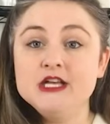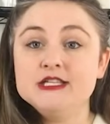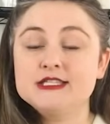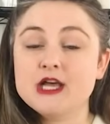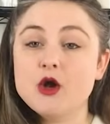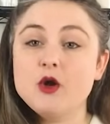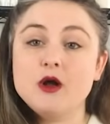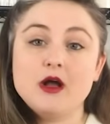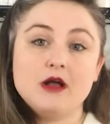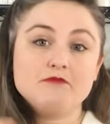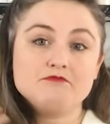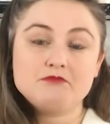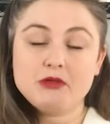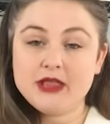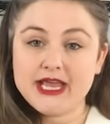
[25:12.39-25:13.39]
So
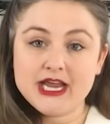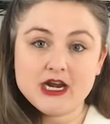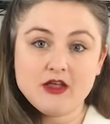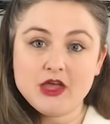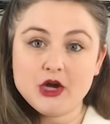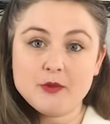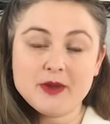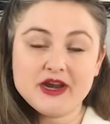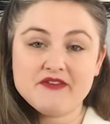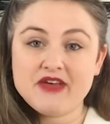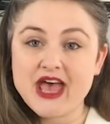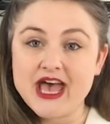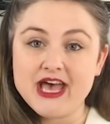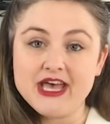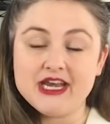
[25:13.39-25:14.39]
plan a little bit
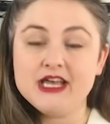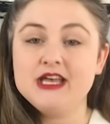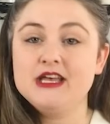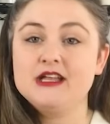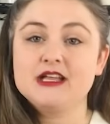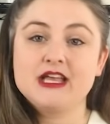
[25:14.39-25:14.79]
ahead,